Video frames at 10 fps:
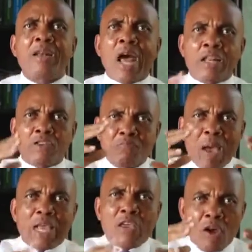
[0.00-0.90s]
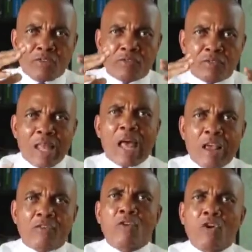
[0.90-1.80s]
that is making your
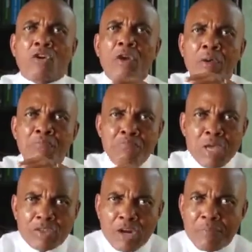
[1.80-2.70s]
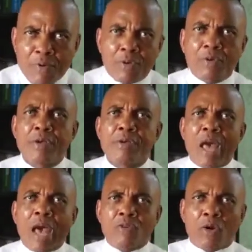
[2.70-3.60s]
salaries look miserable
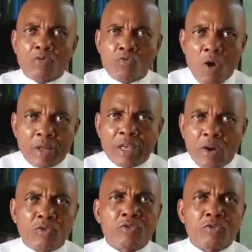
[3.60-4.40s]
and unworthy,